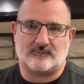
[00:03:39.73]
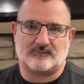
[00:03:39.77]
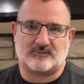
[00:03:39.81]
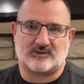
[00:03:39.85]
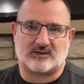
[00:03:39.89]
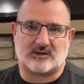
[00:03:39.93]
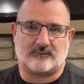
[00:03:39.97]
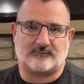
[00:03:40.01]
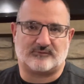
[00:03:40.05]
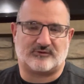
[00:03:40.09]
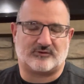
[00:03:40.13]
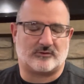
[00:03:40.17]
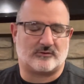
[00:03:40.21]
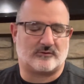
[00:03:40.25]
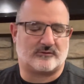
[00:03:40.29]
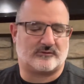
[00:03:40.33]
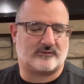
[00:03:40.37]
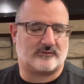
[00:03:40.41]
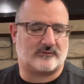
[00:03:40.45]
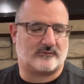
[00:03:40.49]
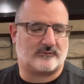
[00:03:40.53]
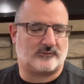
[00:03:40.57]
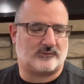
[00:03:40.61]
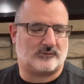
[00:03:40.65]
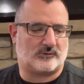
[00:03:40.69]
comes through as
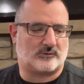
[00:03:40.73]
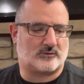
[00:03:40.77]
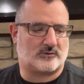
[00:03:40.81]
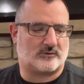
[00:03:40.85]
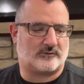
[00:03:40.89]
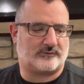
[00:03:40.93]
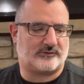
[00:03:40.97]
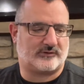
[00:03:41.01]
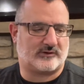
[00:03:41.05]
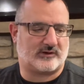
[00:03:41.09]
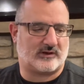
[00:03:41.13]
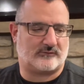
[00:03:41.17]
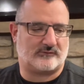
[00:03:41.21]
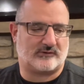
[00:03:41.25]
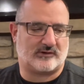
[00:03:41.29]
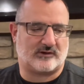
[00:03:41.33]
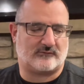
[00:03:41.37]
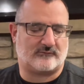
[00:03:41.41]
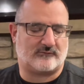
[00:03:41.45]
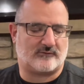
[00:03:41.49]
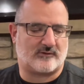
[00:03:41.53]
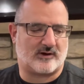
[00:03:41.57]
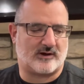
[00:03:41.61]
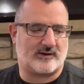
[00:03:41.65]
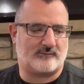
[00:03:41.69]
the florals, give it a
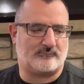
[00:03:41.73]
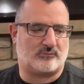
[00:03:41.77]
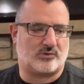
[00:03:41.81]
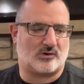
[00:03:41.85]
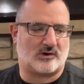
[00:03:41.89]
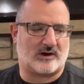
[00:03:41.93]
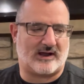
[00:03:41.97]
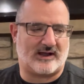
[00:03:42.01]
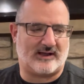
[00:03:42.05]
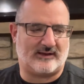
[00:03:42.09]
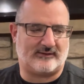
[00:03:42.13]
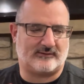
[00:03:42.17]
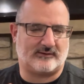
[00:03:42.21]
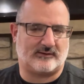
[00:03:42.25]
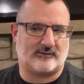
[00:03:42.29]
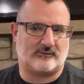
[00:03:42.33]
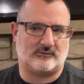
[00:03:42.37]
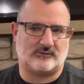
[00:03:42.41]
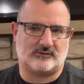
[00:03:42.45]
very bright,